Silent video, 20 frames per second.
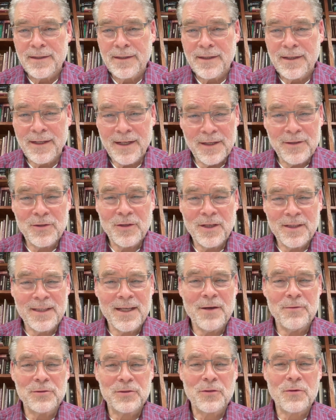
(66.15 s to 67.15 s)
And I thought
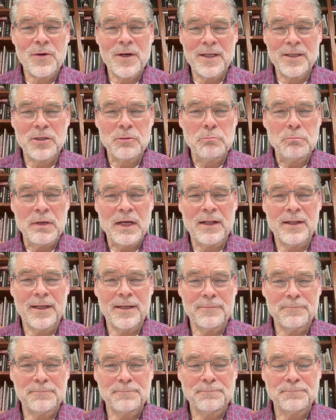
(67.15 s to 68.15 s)
that was quite compelling,
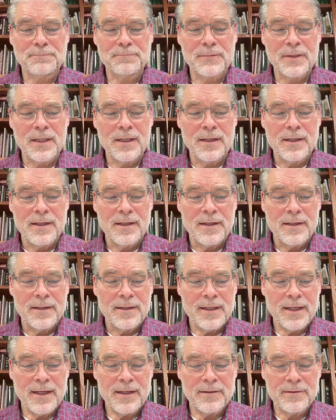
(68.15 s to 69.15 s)

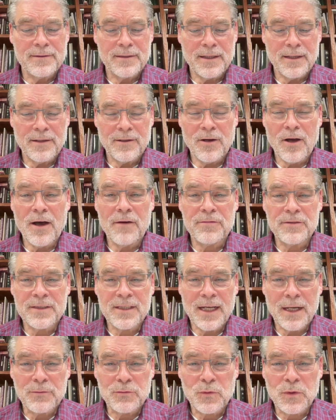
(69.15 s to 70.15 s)
that
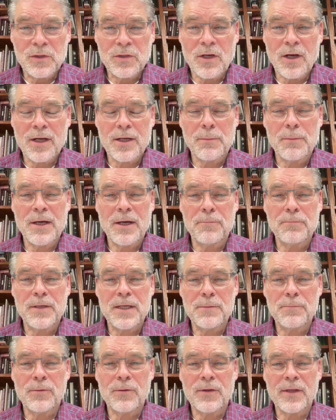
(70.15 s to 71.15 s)
oftentimes we talk about
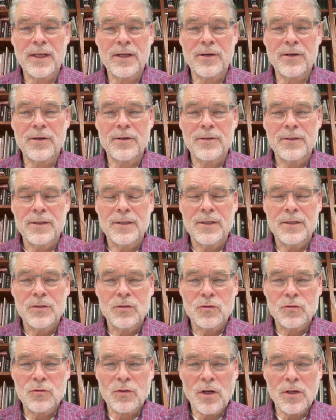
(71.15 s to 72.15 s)
people that are
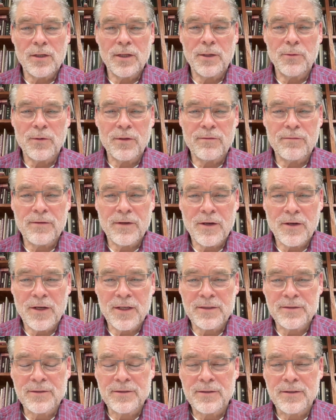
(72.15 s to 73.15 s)
struggling with
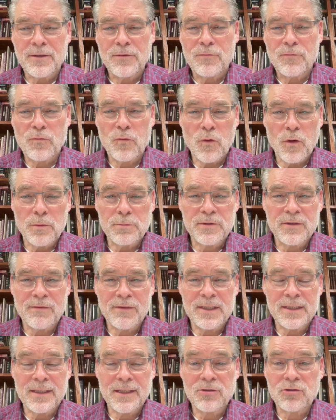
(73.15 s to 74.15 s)
various forms of
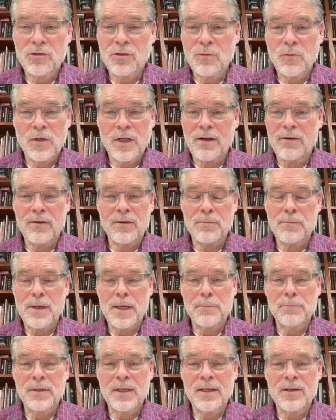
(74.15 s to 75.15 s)
addiction, whatever it may
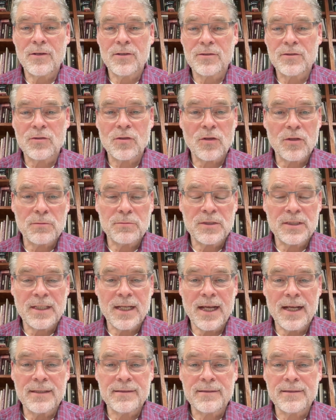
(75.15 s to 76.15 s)
be, or
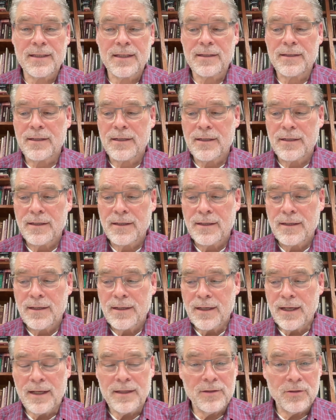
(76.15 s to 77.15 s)
circumstance, that,
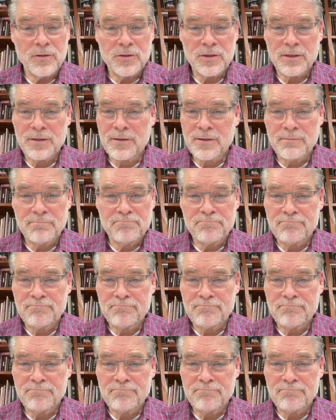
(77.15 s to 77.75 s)
and they're just,